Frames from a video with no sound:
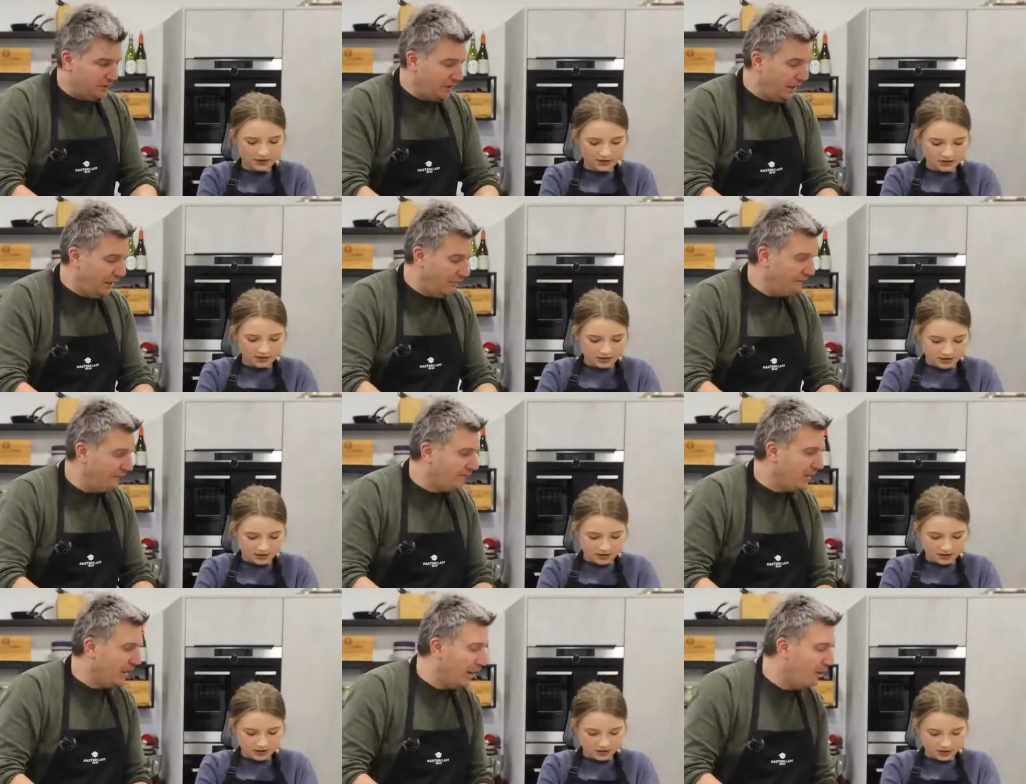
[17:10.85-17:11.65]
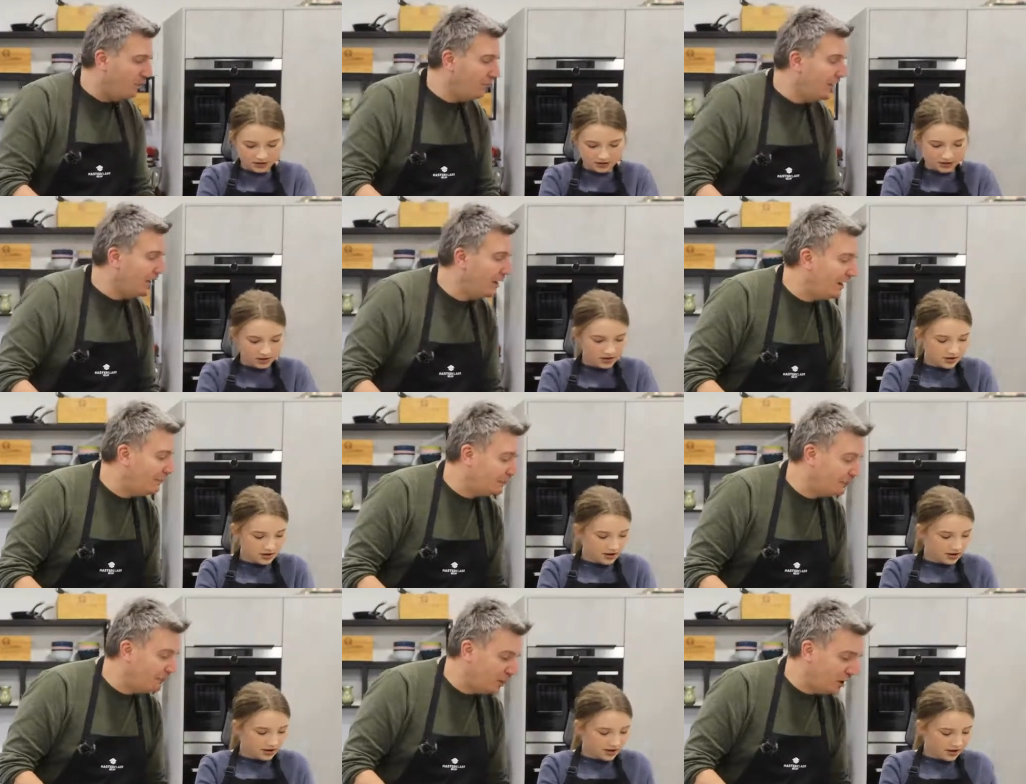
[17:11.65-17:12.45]
Speaker 1: Yeah? How many
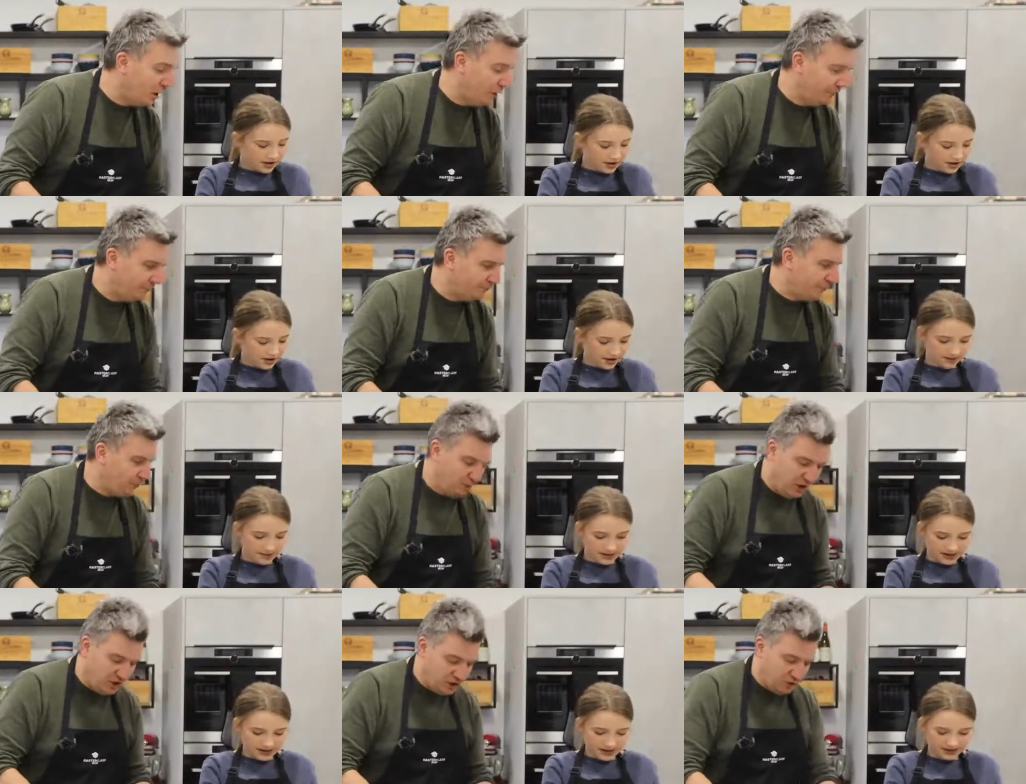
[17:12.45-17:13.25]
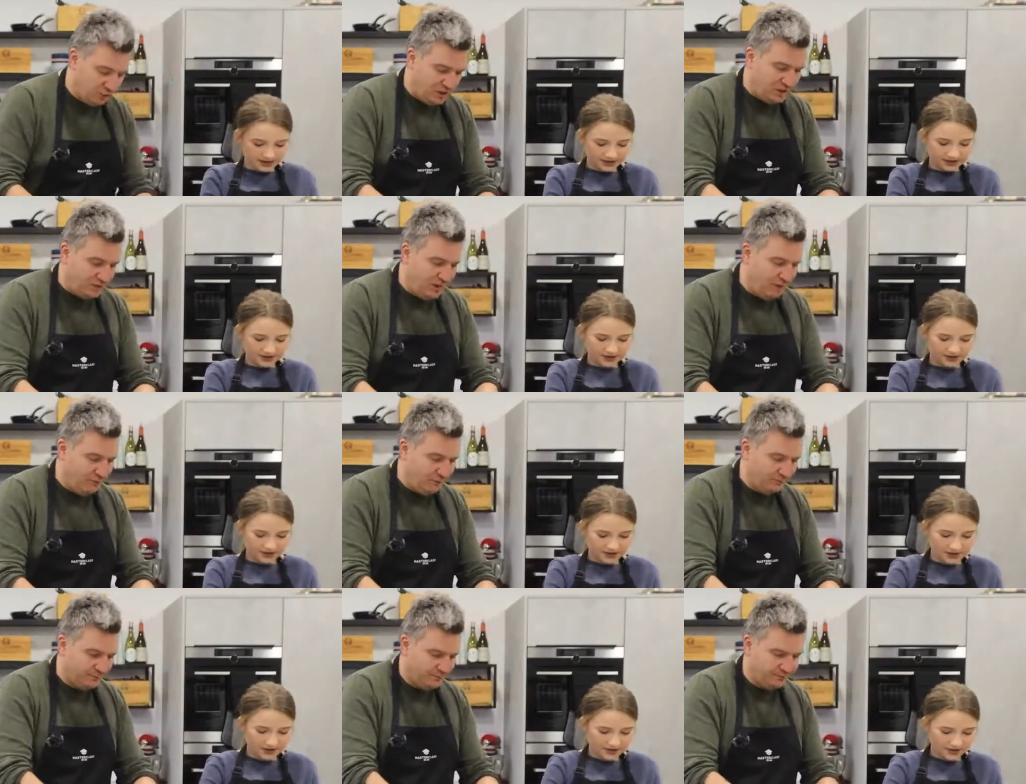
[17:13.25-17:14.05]
left have we got? Um, are we going to squeeze them
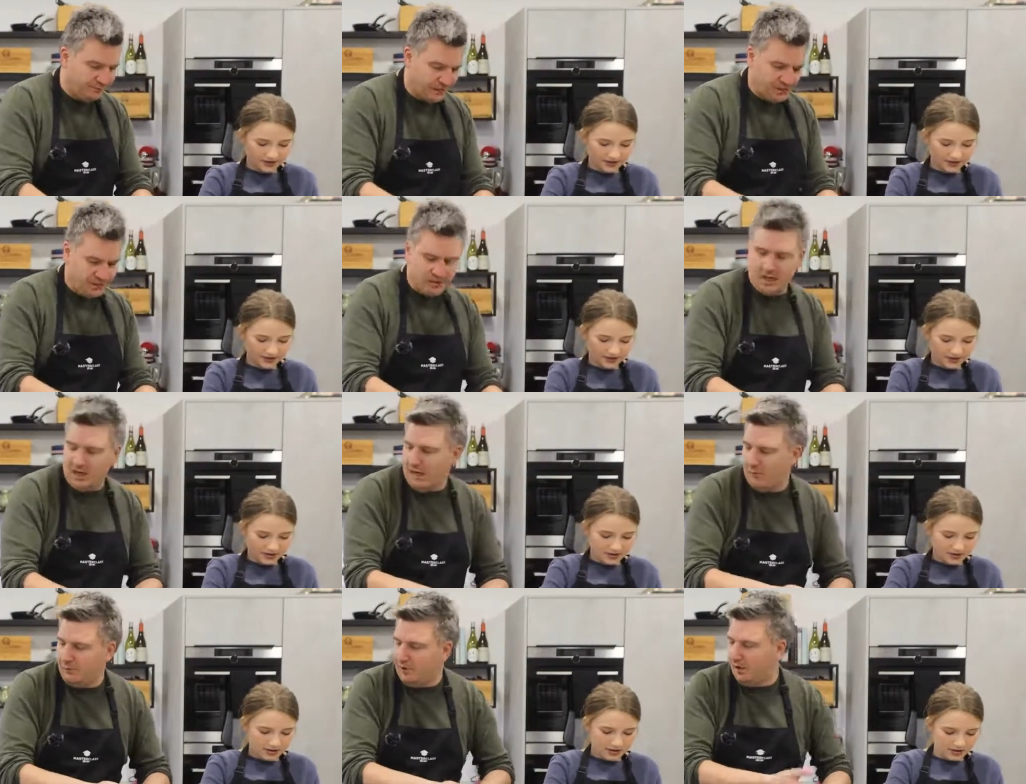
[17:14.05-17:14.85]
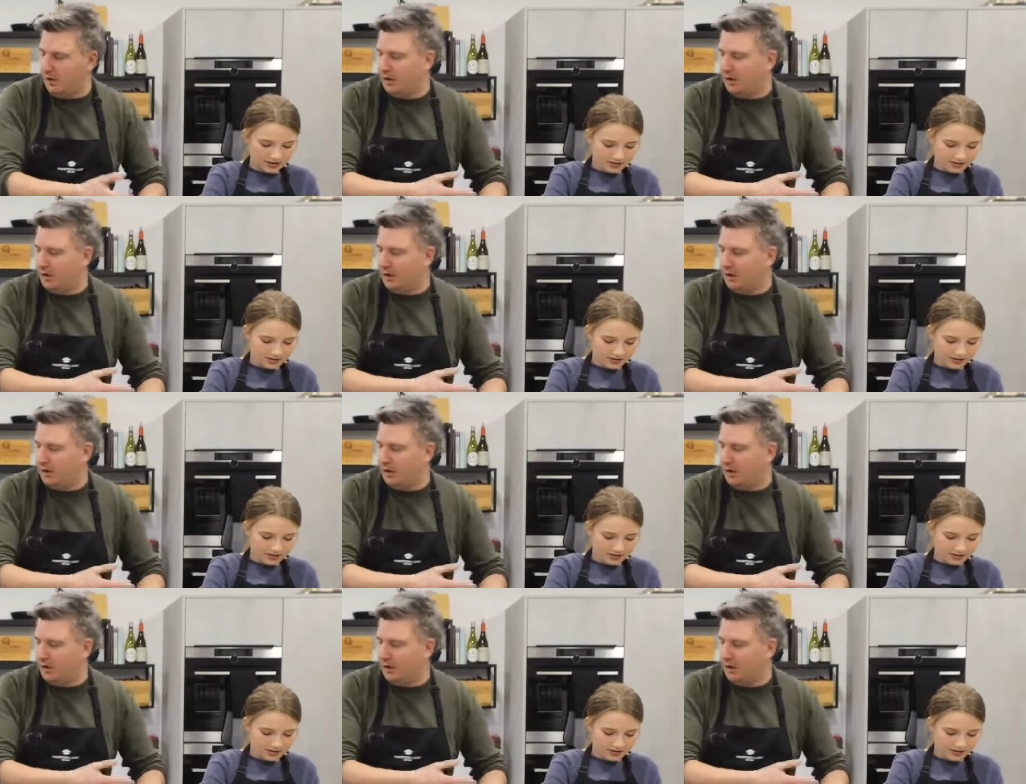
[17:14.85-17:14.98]
out? Yeah, we